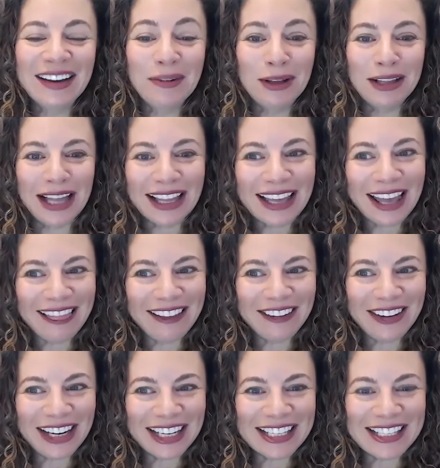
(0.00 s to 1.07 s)
I'll get there
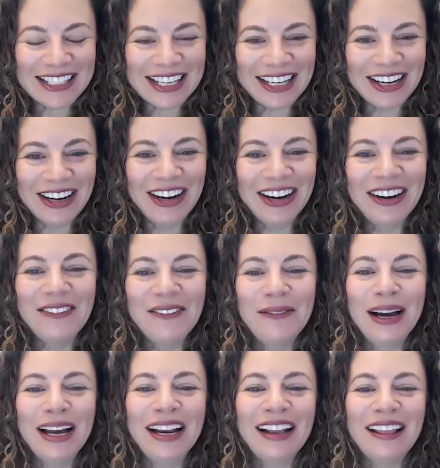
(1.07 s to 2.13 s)
next year.
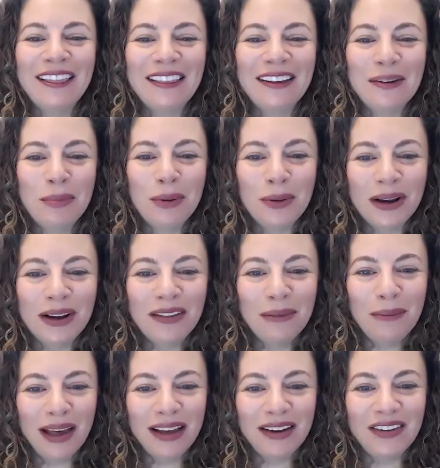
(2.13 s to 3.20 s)
But the point of the
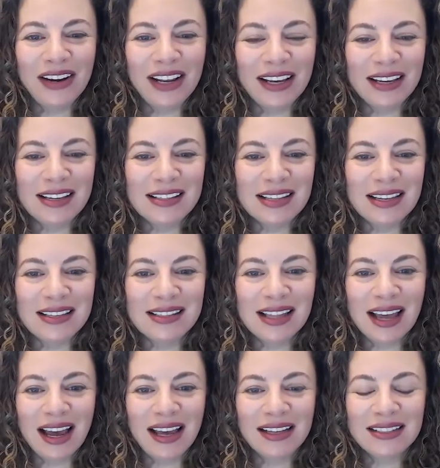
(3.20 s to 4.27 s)
matter is
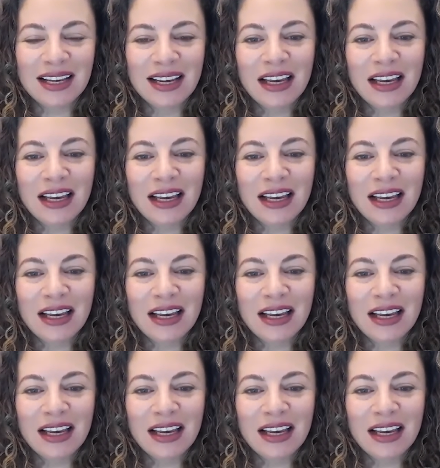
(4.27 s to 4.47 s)
that